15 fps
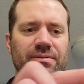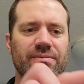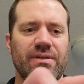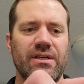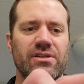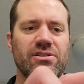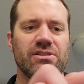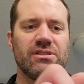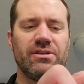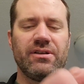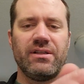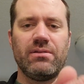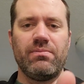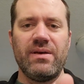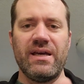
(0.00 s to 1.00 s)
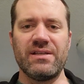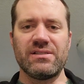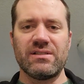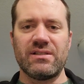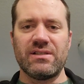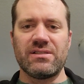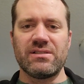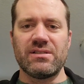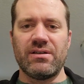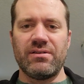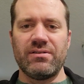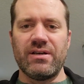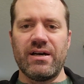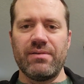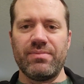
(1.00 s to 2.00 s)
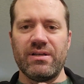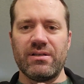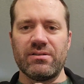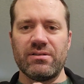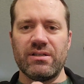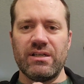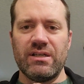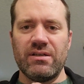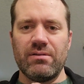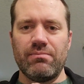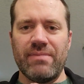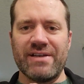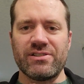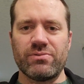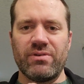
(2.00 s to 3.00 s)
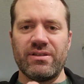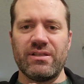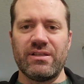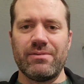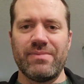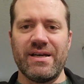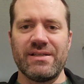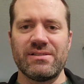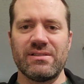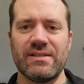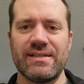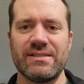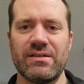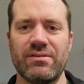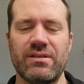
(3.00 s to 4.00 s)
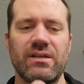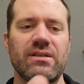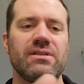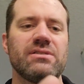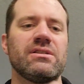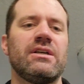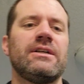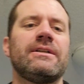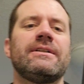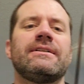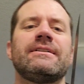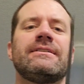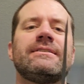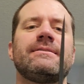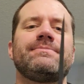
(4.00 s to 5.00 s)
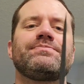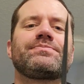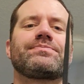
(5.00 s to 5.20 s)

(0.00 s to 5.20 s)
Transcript: But you just look at the base, and it's not being messed with at the base, and that's how thick it is.